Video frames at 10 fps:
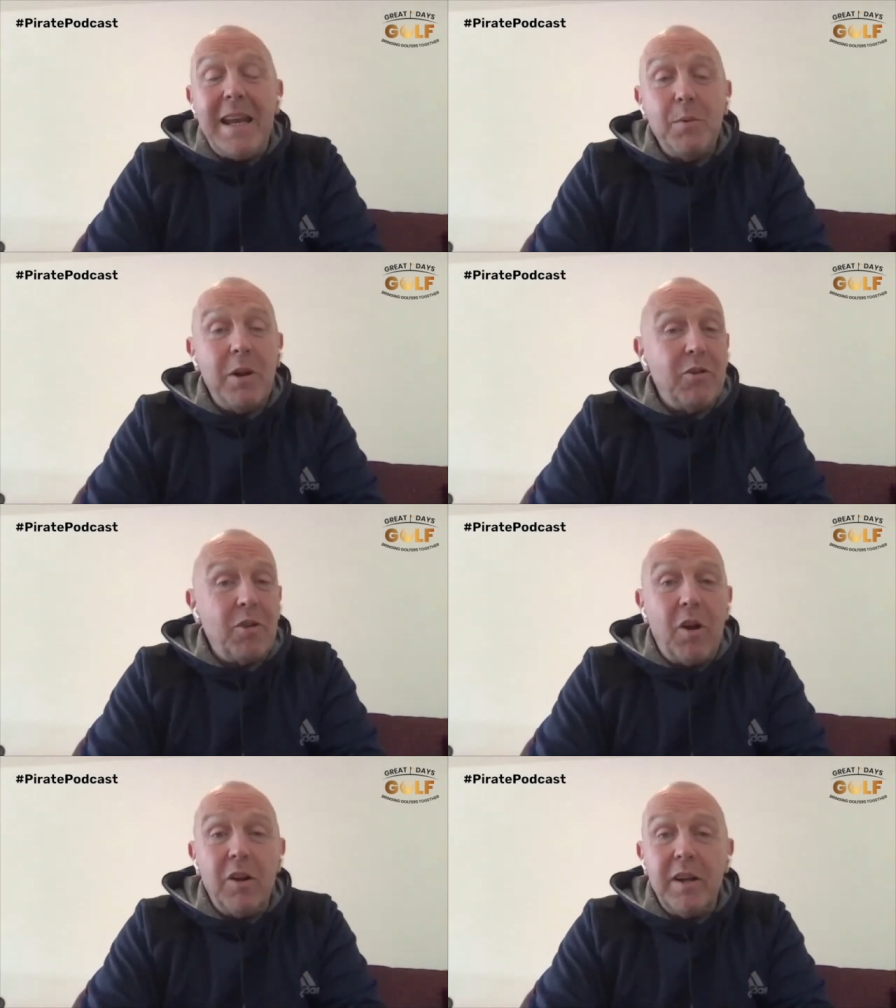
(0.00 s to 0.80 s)
Anywhere in
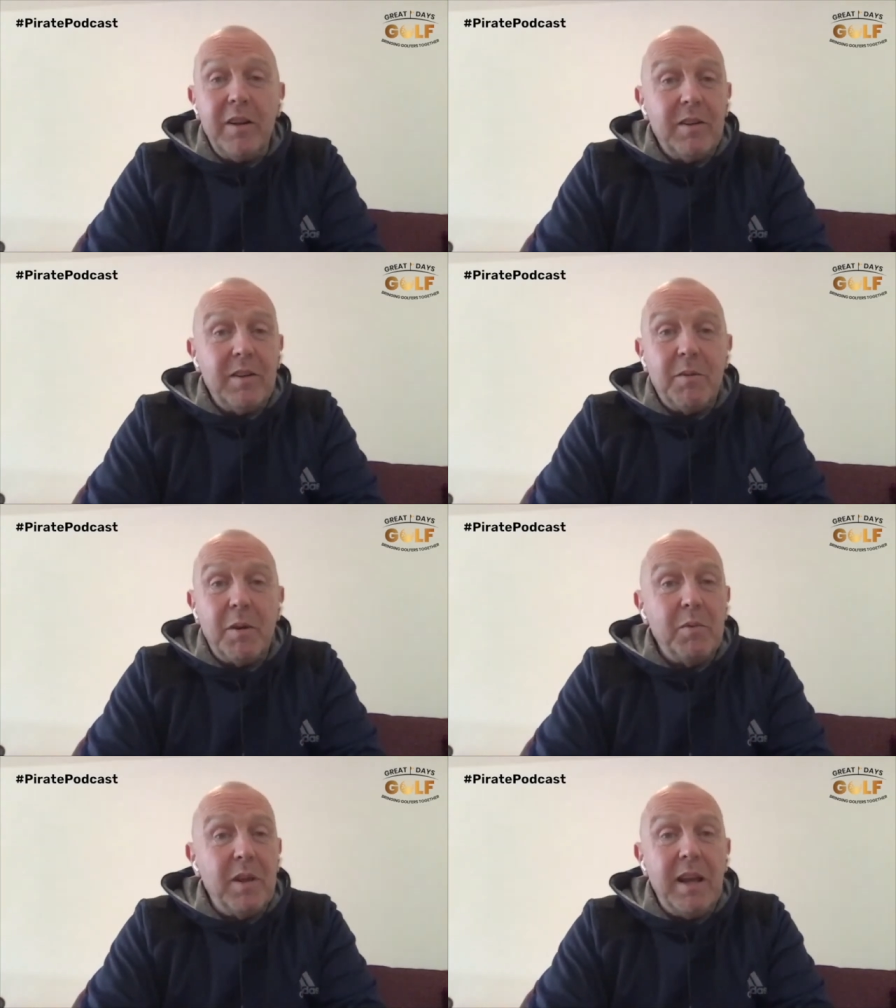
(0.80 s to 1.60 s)
Scotland
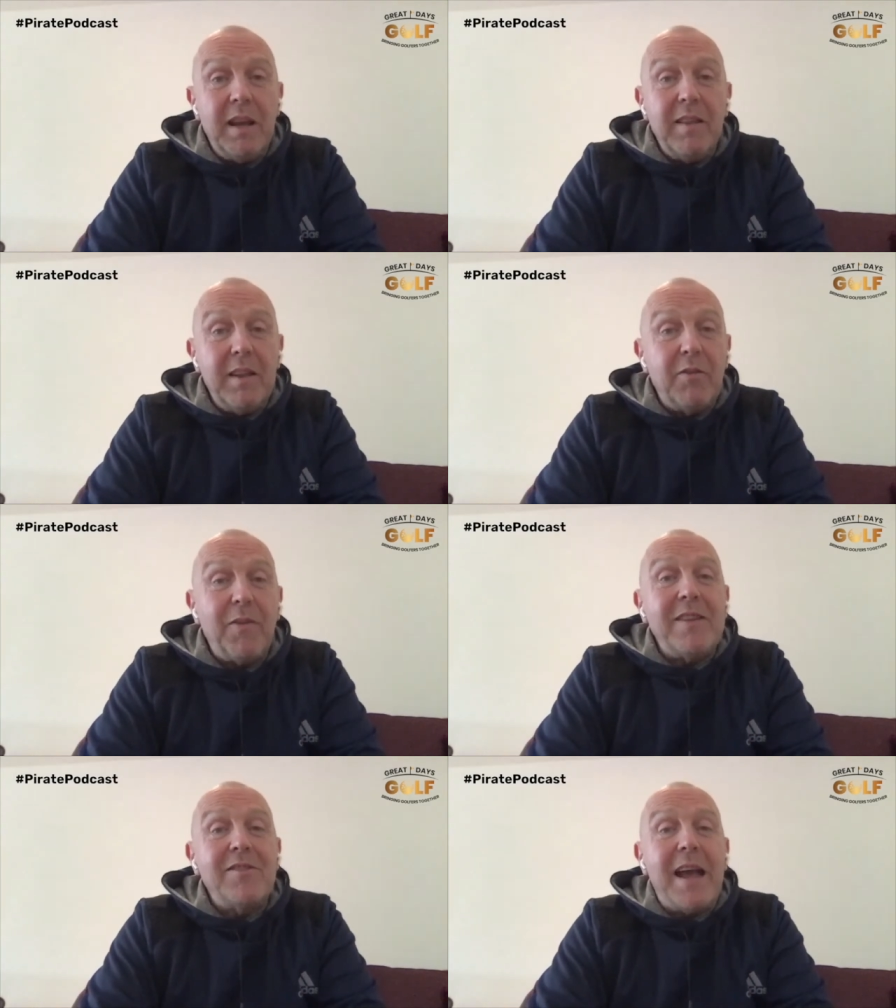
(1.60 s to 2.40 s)
around there
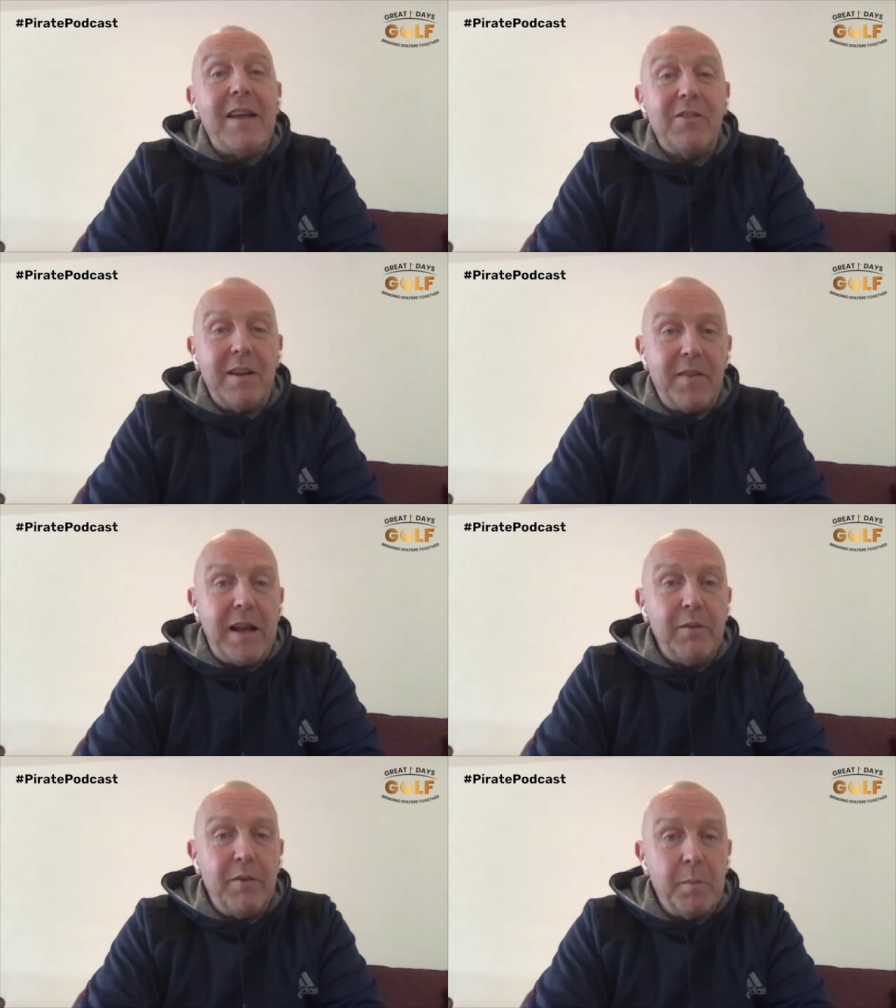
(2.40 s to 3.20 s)
is fantastic
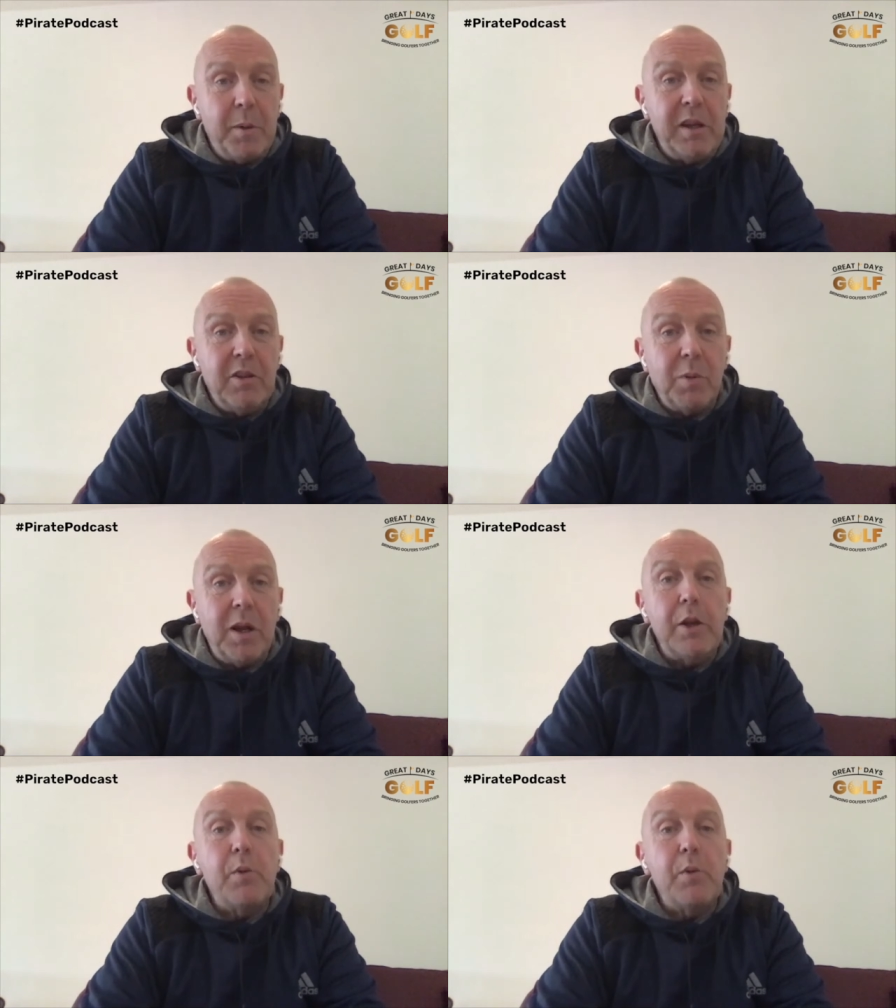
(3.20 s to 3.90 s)
value for money as well.